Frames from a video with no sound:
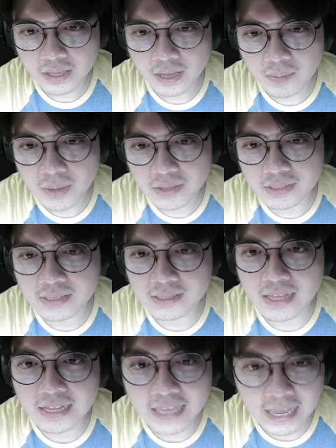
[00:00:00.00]
about this is
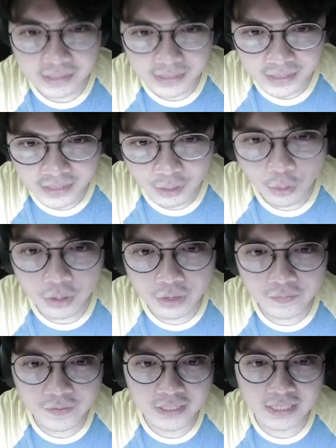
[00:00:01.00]
that yes, all
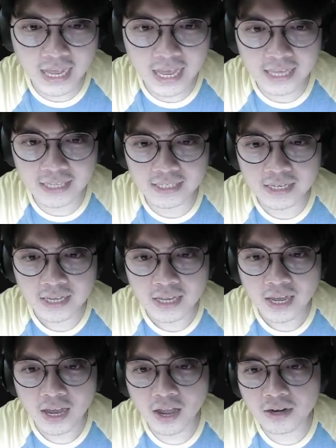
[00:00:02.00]
of these guys
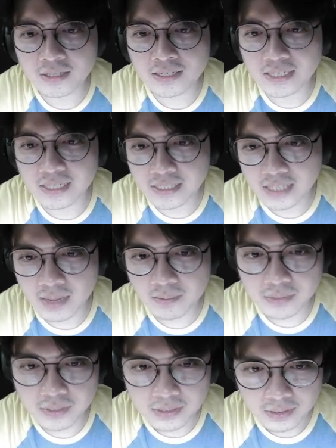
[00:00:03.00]
are
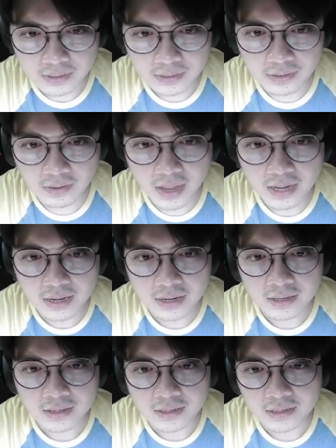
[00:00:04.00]
systems, right?
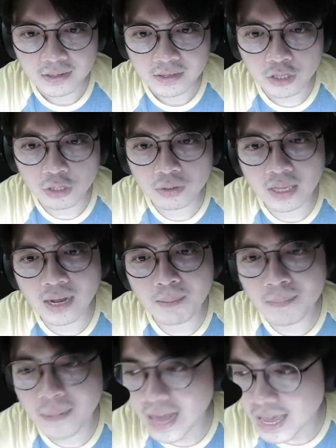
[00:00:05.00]
You can
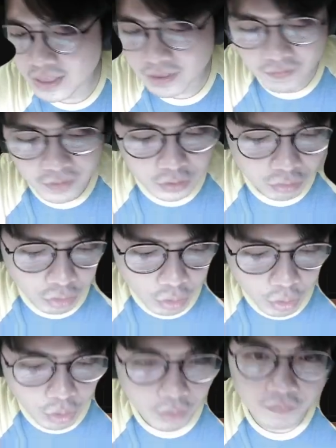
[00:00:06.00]
apply the first
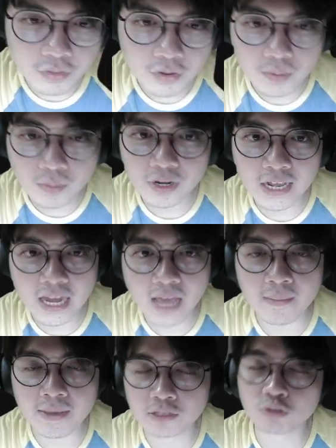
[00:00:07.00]
law of
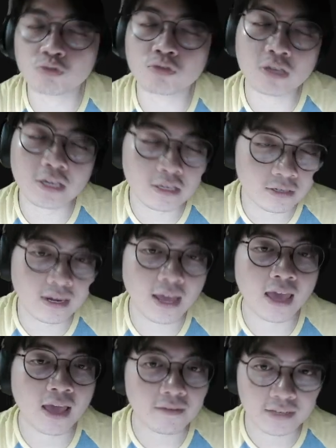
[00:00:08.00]
thermodynamics to each and
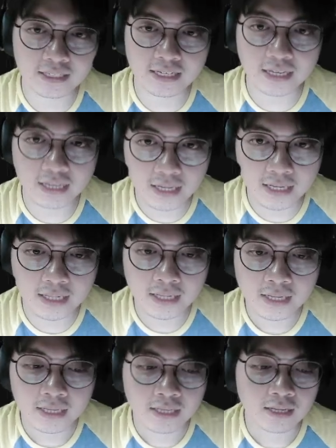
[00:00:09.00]
every single,
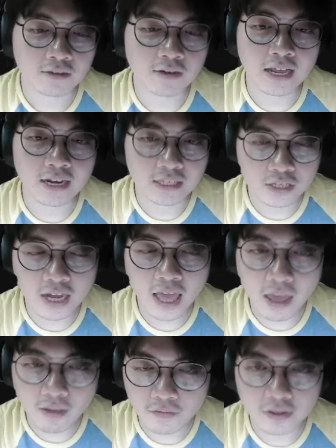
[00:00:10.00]
right, each and
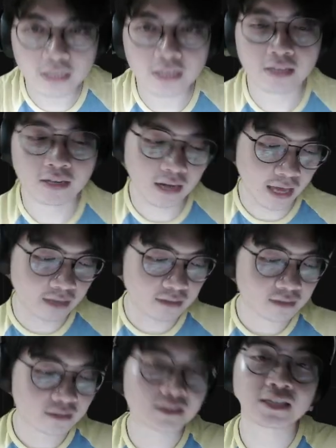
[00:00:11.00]
every like
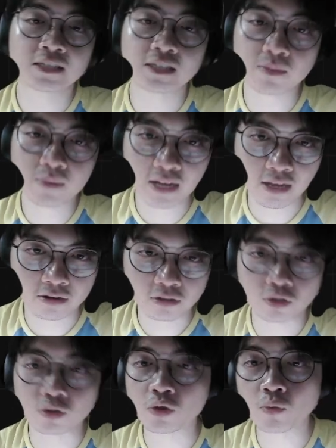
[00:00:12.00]
system in here. So
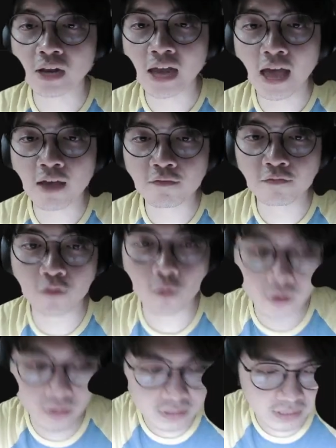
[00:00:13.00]
you will have
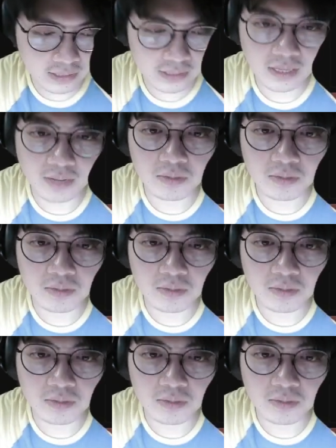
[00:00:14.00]
four systems.